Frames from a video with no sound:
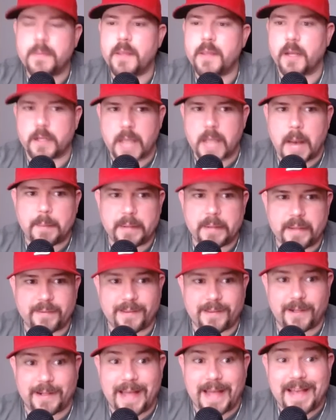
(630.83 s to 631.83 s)
gobble his
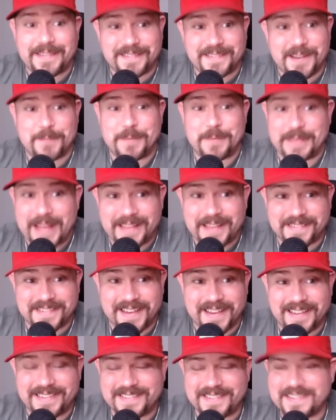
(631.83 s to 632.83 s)
little ass up in that
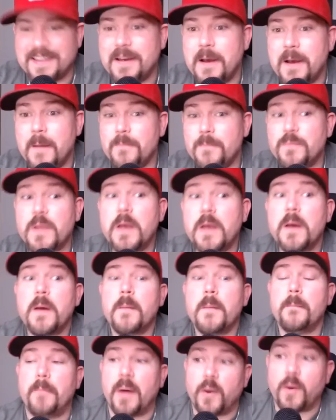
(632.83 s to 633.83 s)
sense.
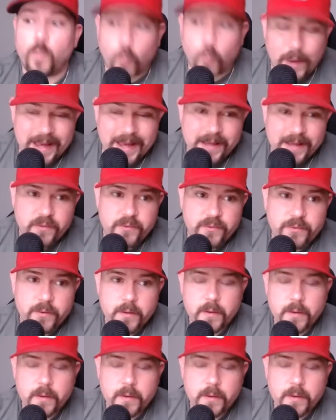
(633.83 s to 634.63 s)
But wings,